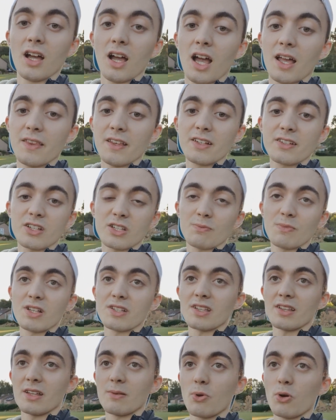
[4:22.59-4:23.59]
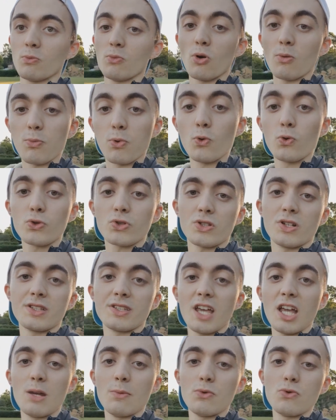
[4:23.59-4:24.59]
And this just means that they put more balls on the
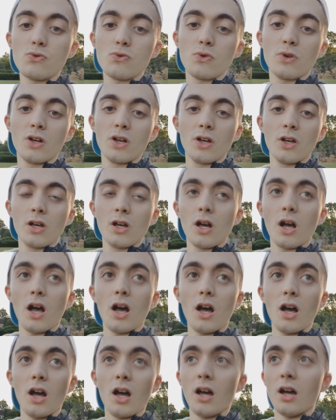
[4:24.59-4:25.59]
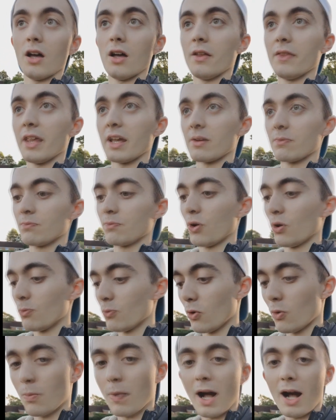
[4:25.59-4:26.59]
table, they can put
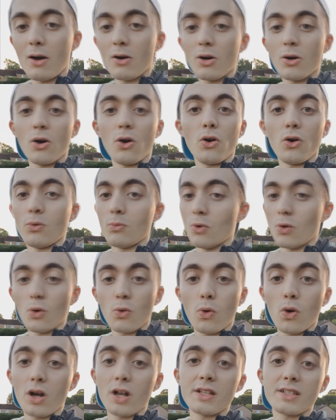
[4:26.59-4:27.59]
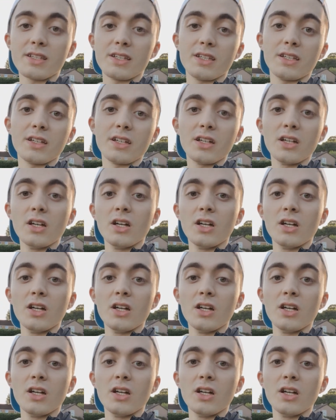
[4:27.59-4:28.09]
more power or more quality,